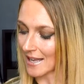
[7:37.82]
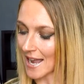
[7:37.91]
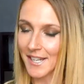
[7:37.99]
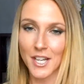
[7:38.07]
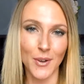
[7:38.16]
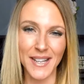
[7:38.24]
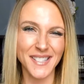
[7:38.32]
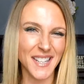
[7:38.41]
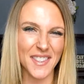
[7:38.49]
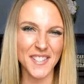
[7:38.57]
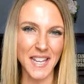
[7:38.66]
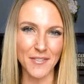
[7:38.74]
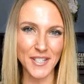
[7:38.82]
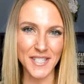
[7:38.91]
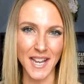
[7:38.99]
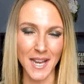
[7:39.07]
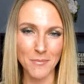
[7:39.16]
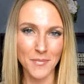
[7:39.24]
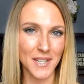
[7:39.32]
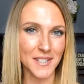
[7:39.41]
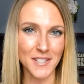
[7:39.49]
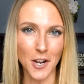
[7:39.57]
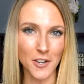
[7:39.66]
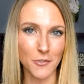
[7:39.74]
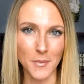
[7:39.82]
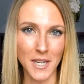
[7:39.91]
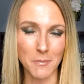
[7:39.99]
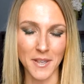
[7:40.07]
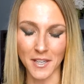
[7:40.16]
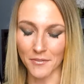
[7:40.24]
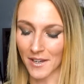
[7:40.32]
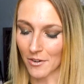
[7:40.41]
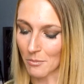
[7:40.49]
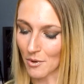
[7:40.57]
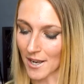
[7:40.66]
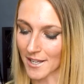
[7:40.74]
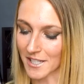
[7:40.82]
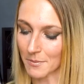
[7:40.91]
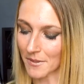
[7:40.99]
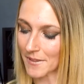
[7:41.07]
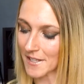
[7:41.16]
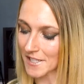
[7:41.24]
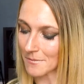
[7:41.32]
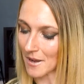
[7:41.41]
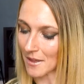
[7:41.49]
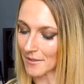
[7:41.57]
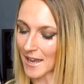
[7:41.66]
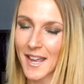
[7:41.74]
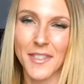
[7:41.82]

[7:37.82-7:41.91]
I know I say this every time that it's hard for me to pick a favorite product, but this month,